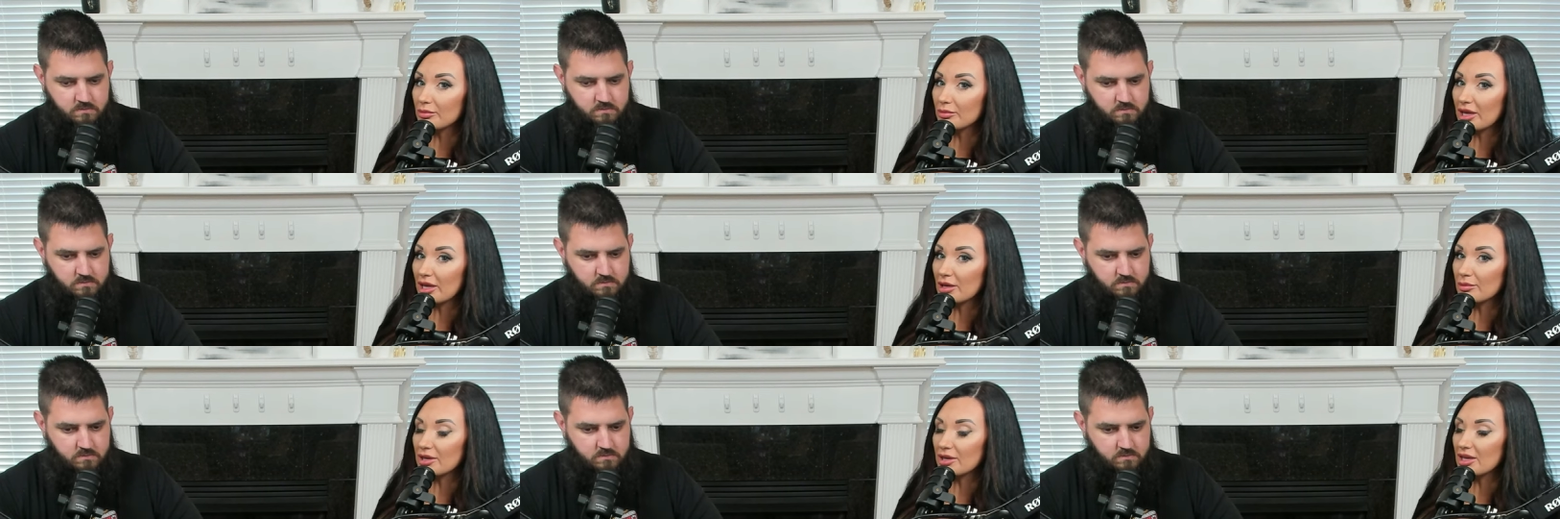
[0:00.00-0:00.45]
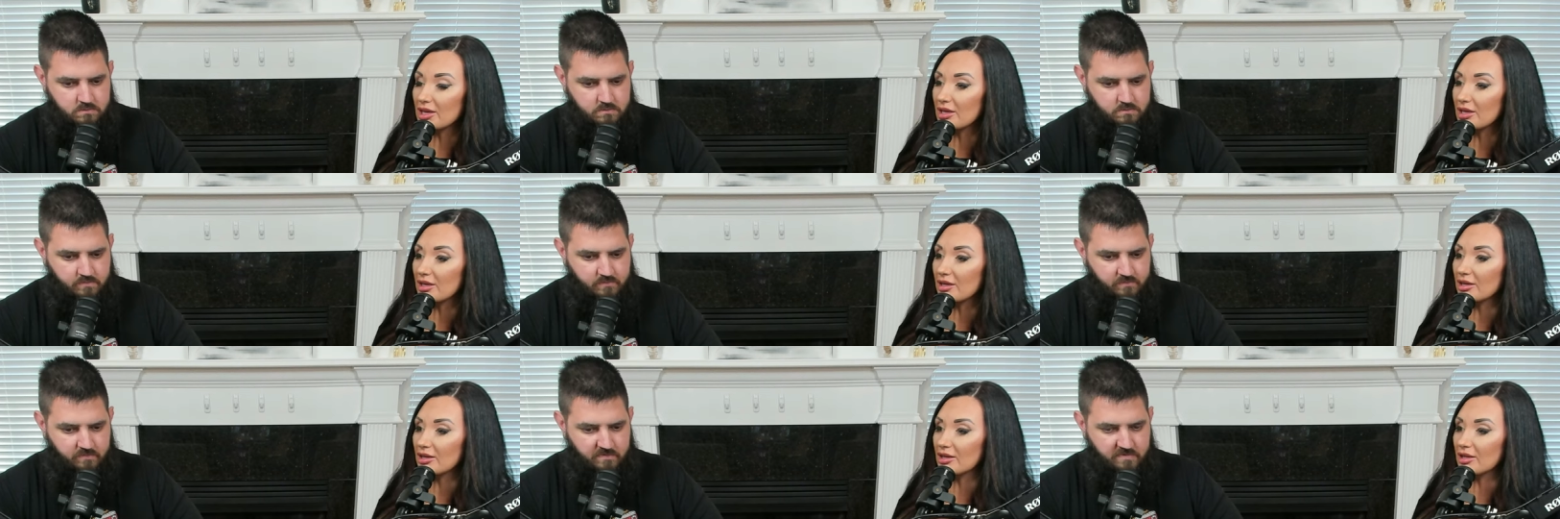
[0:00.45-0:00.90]

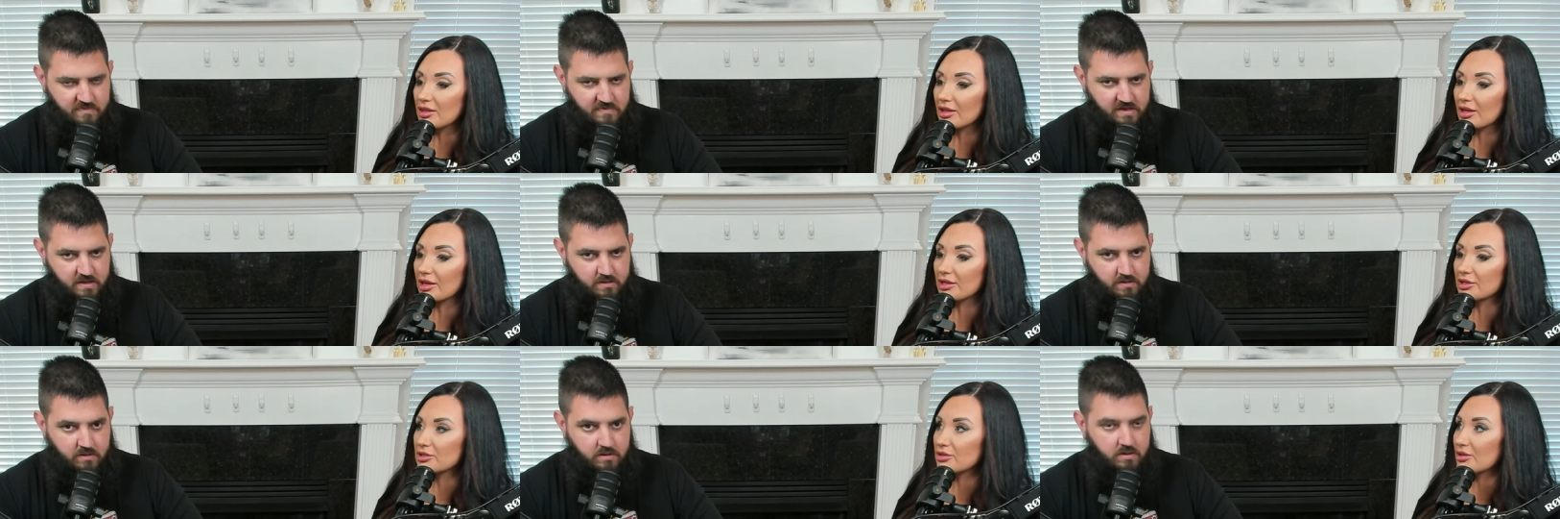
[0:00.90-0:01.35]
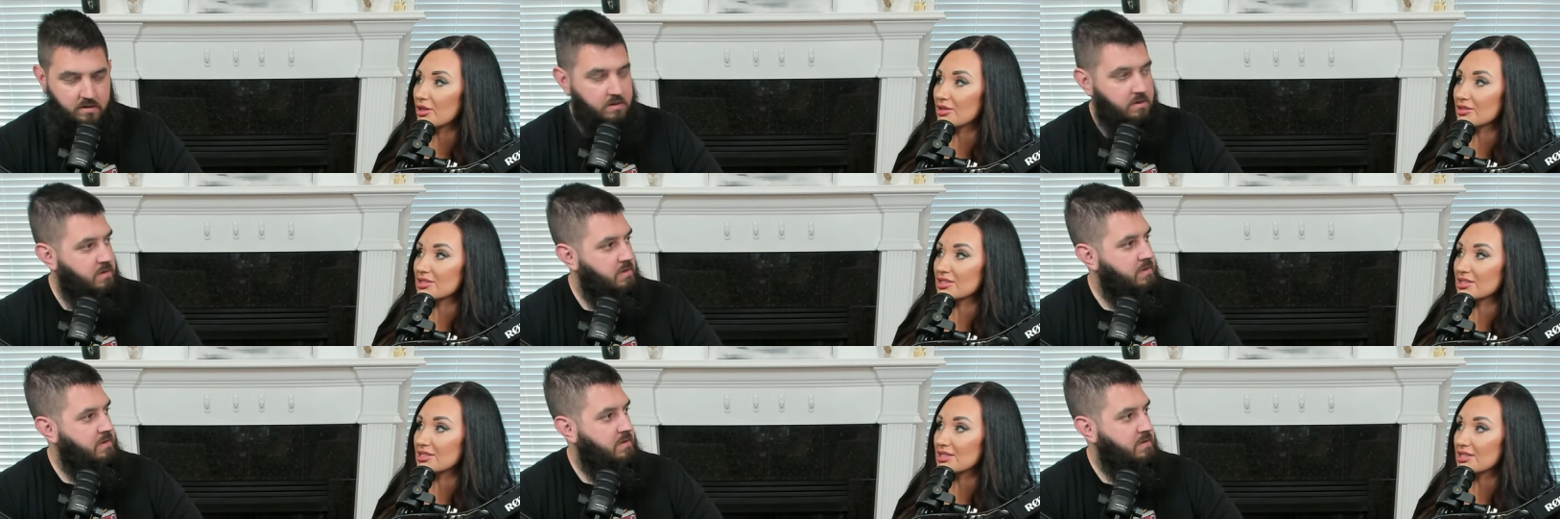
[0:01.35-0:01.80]
Speaker 1: maybe in like
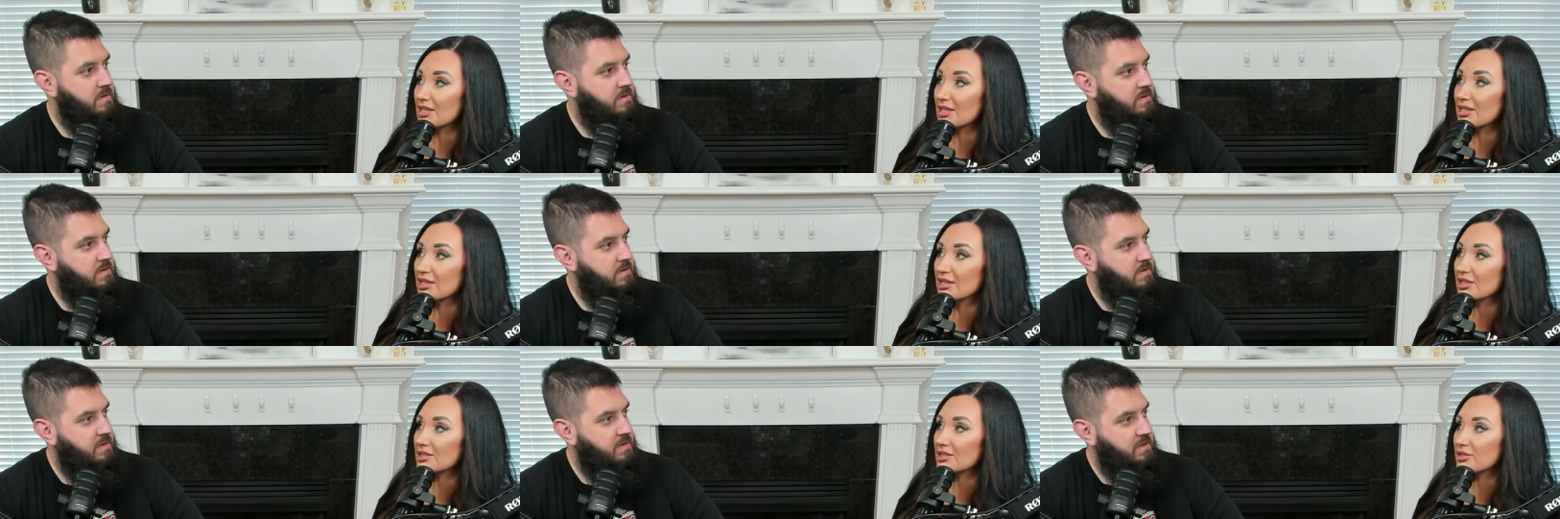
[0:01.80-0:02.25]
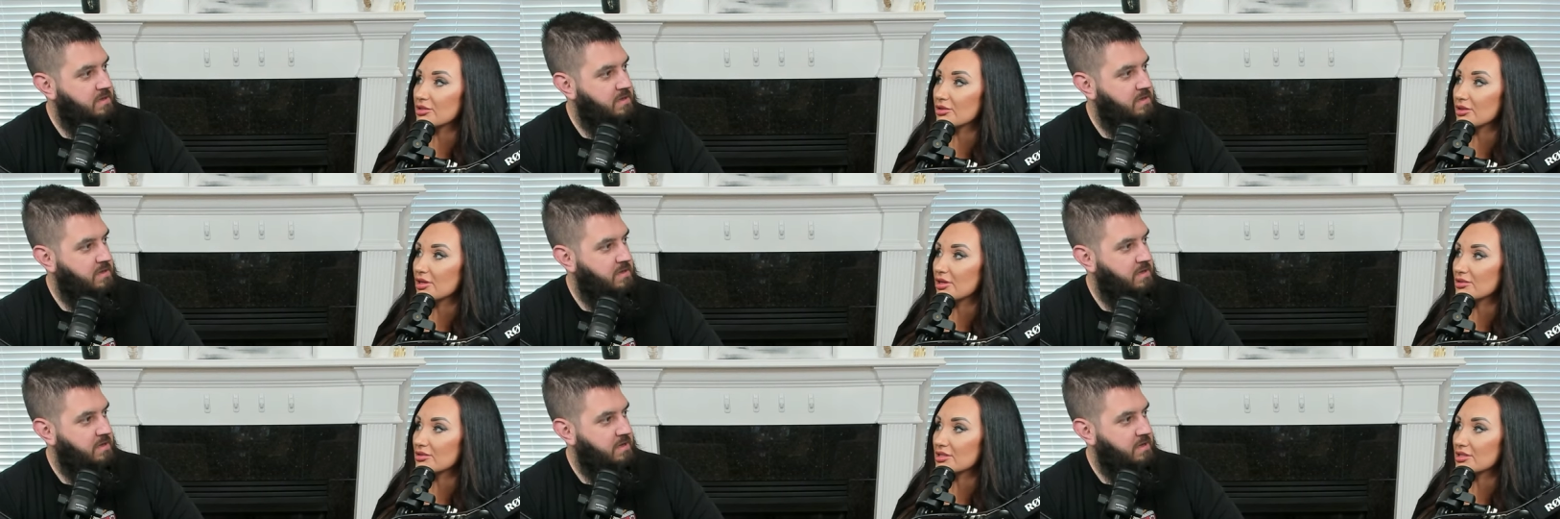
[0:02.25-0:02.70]
2006,
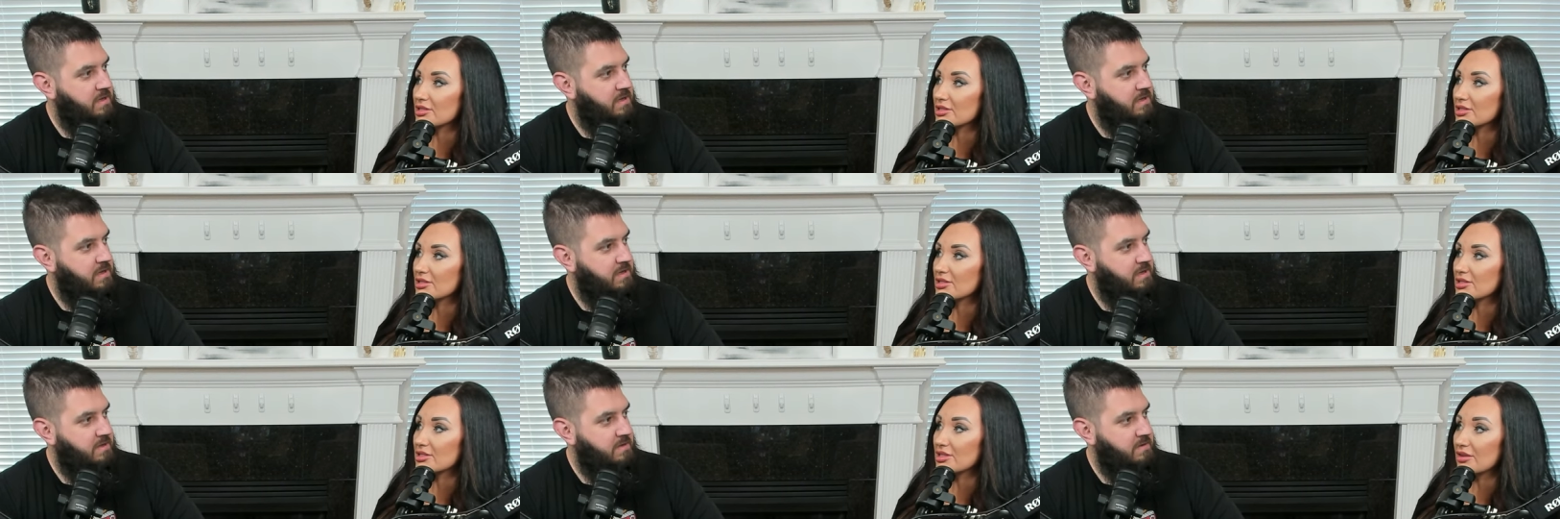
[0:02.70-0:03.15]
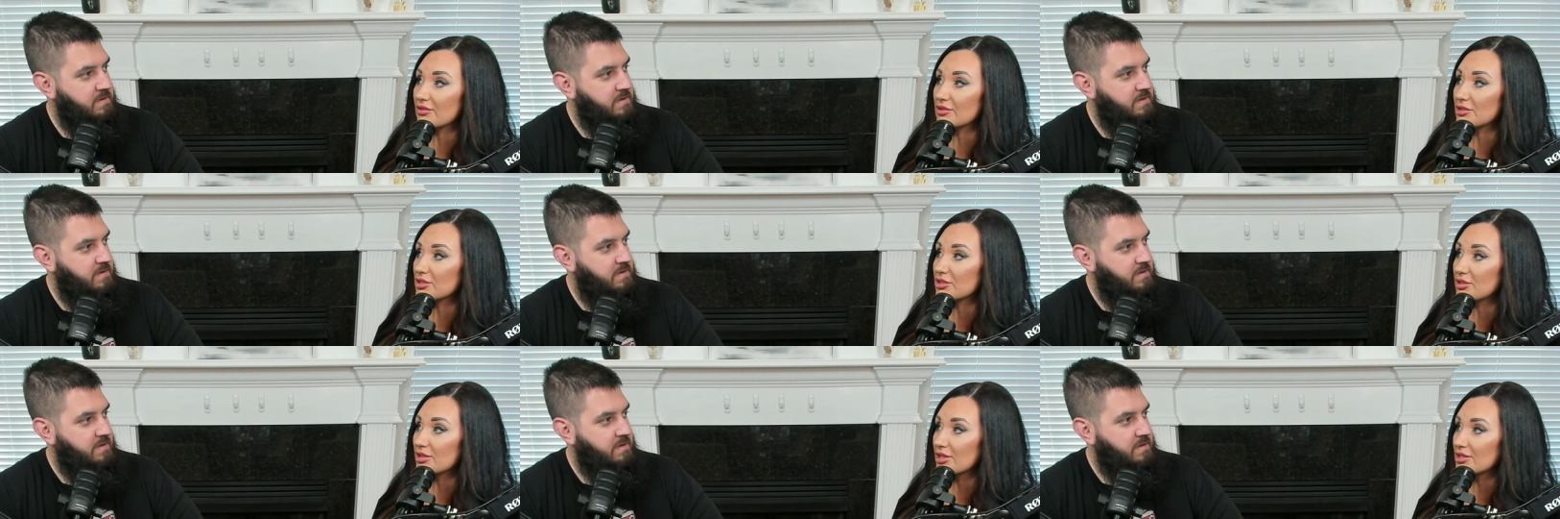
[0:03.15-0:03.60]

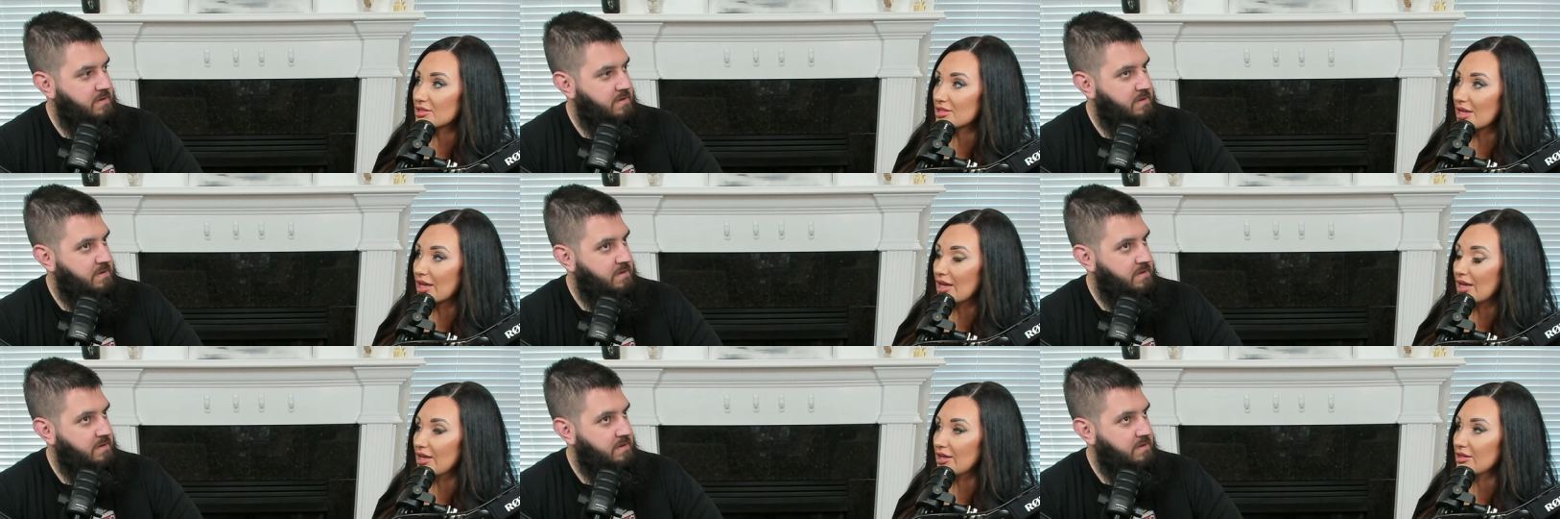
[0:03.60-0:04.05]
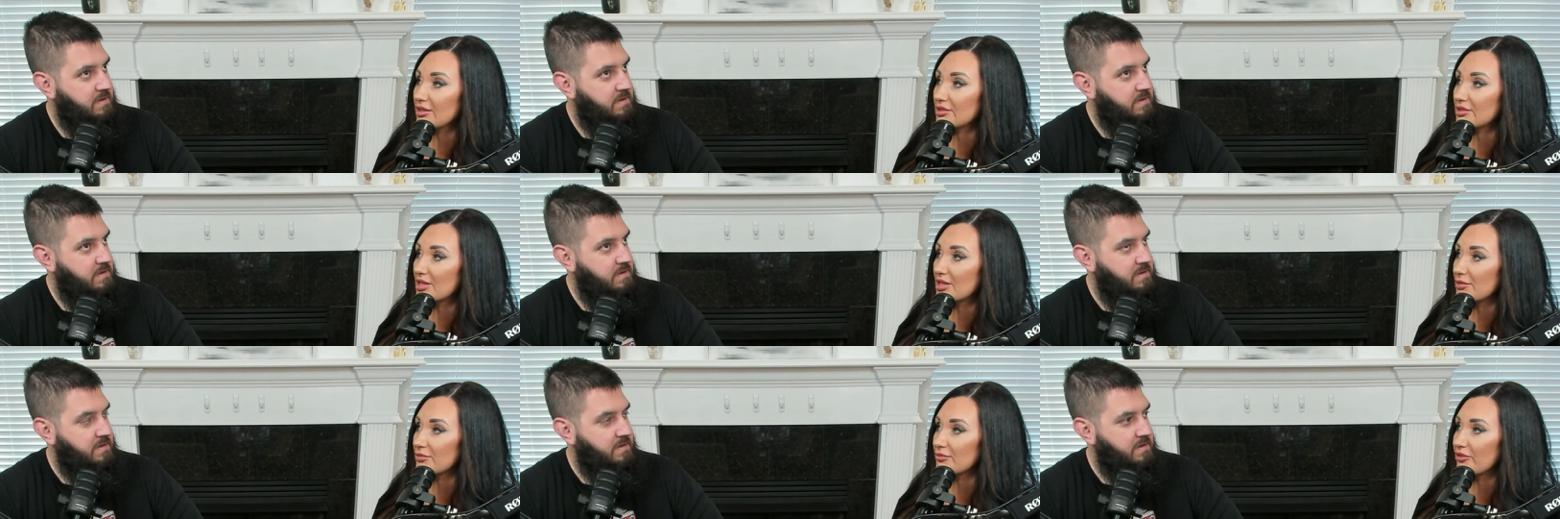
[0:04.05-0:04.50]
2007, 2008
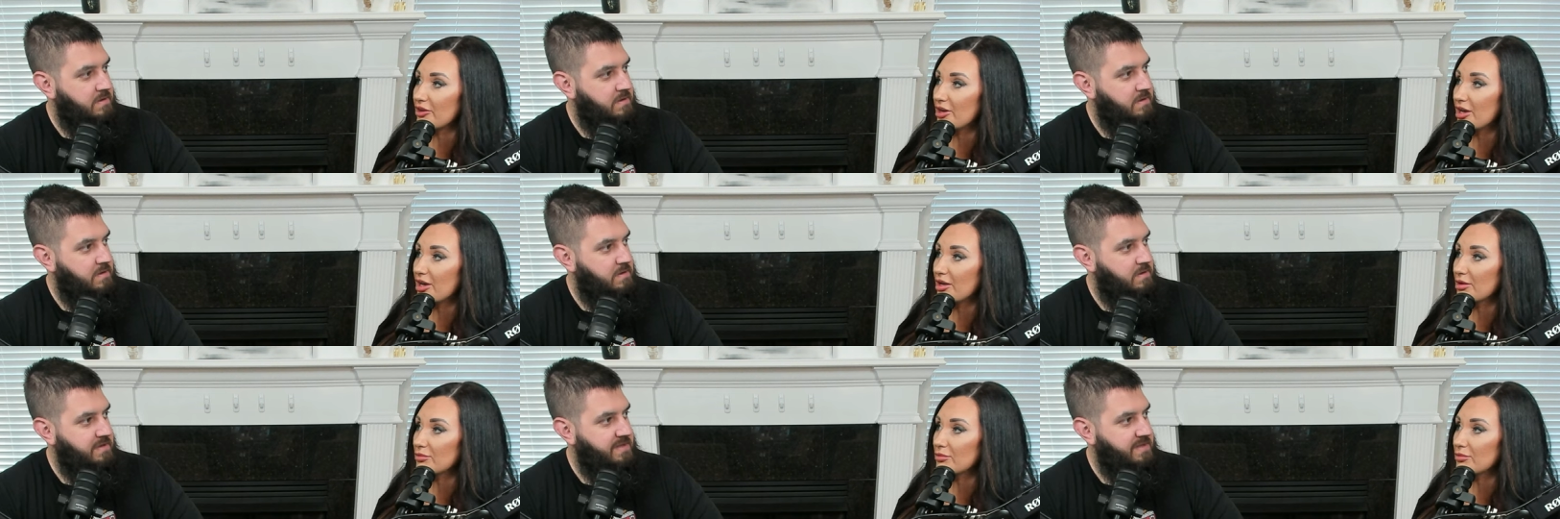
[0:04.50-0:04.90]
timeframe.